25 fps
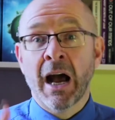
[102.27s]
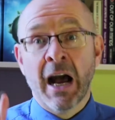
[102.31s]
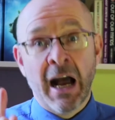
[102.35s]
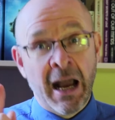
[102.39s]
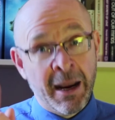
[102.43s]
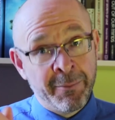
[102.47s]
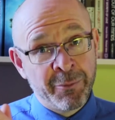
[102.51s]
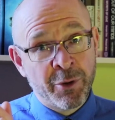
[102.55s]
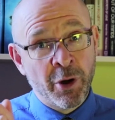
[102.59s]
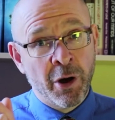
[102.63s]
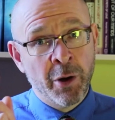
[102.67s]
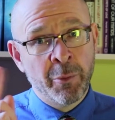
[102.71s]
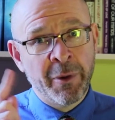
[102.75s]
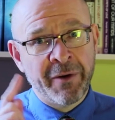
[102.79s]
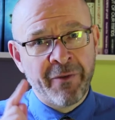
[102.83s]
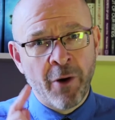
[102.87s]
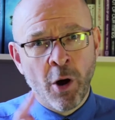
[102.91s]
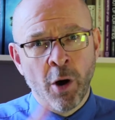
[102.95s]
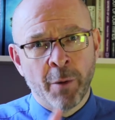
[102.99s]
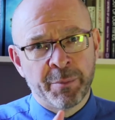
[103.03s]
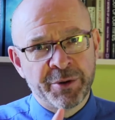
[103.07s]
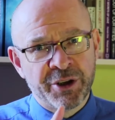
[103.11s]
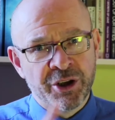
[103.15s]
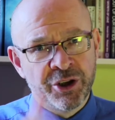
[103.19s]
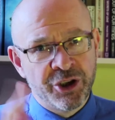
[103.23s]
I'm going with
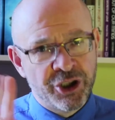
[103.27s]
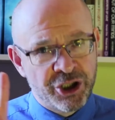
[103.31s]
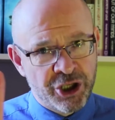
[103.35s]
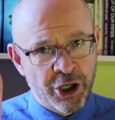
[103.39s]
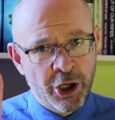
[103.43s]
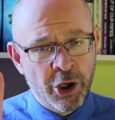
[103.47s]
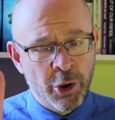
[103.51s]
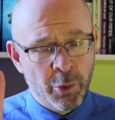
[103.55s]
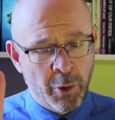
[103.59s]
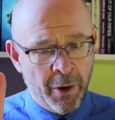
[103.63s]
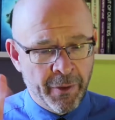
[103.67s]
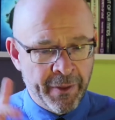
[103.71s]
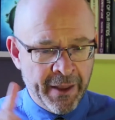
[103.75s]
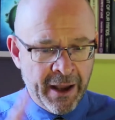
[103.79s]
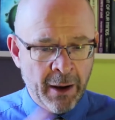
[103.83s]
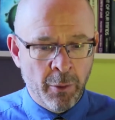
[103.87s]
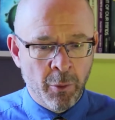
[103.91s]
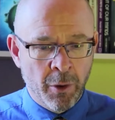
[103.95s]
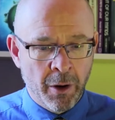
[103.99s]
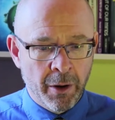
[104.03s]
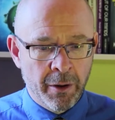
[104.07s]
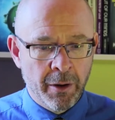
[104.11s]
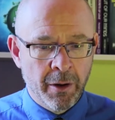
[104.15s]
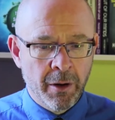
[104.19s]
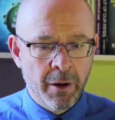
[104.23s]
option 2 on that
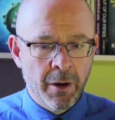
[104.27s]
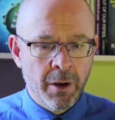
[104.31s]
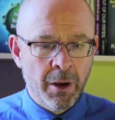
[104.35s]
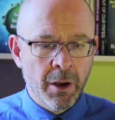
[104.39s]
one.